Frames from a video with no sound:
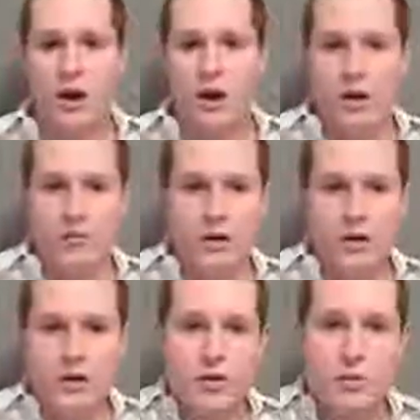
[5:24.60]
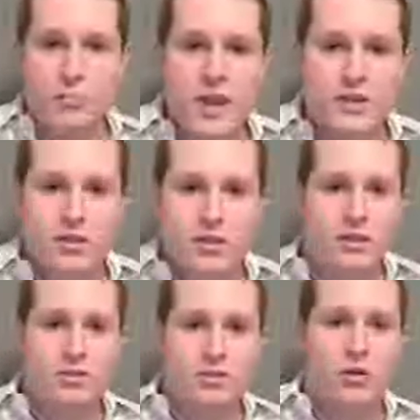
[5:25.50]
Are you a painter?
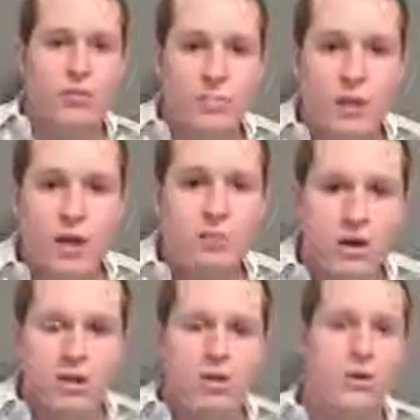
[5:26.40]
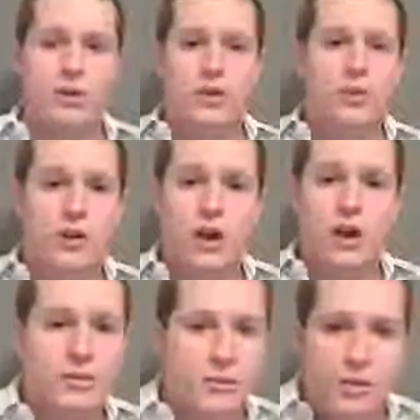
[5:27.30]
Are you Joe the plumber? Are you a
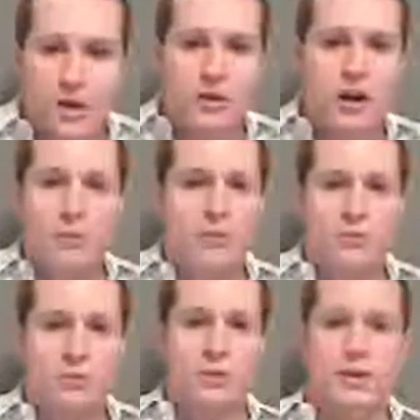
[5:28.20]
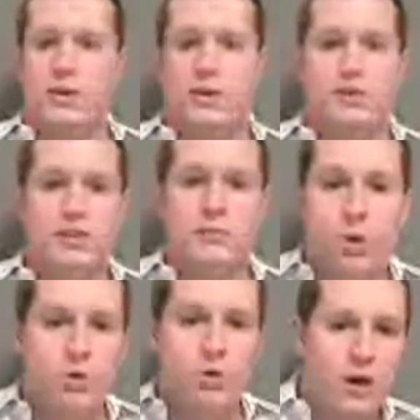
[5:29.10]
garbage man, a garbage woman? Do you
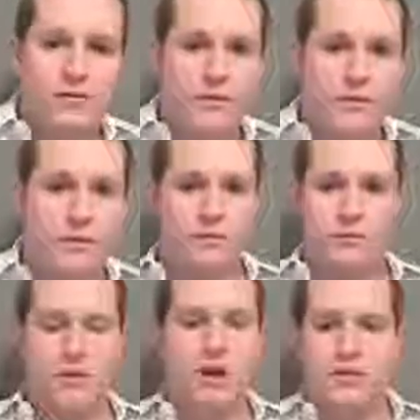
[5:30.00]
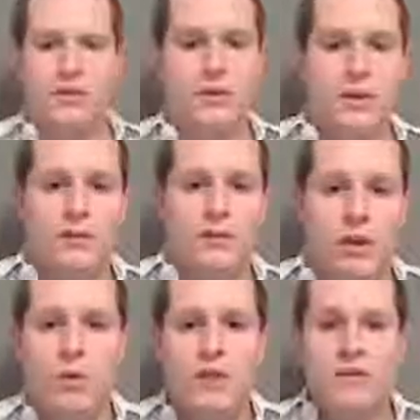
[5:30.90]
mow lawns for a living?
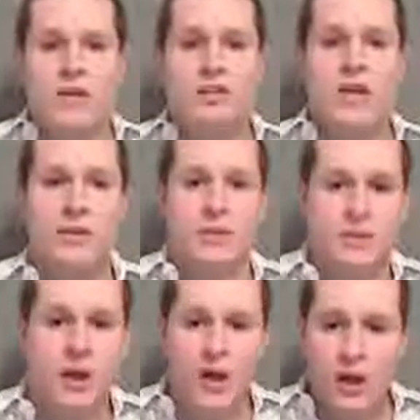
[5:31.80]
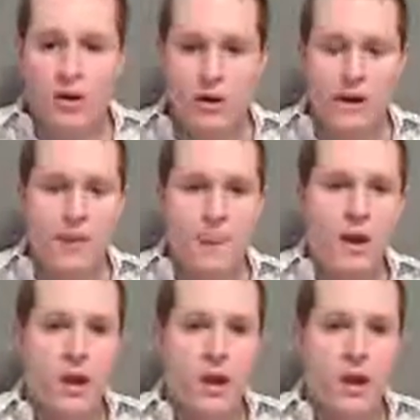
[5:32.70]
Whatever your job is. Okay?